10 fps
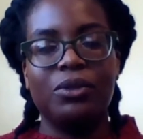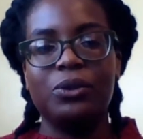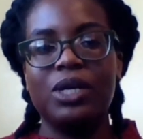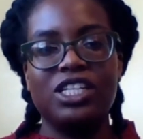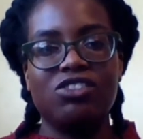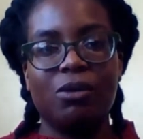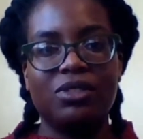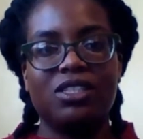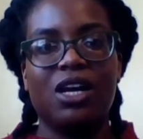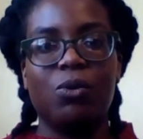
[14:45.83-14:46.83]
Asian dramas
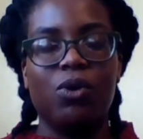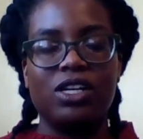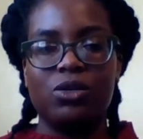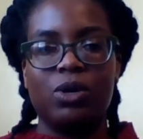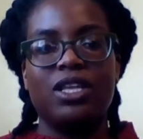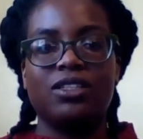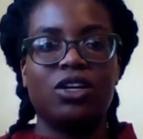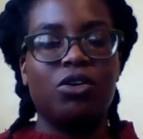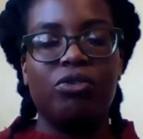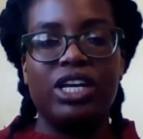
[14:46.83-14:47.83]
that I watch, whether it's
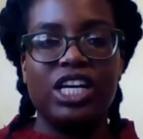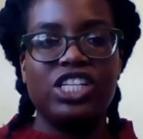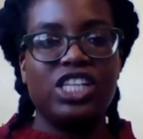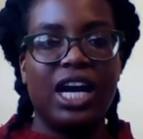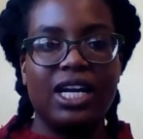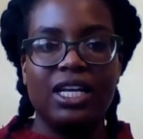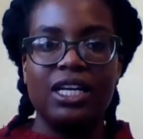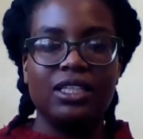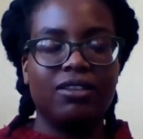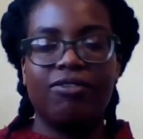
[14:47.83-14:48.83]
Korean, Chinese,
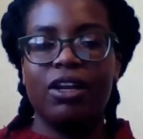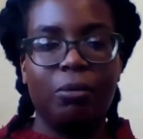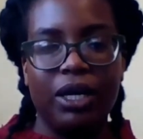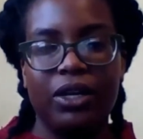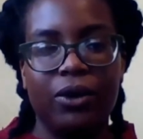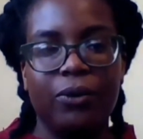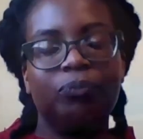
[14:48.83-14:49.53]
Filipino,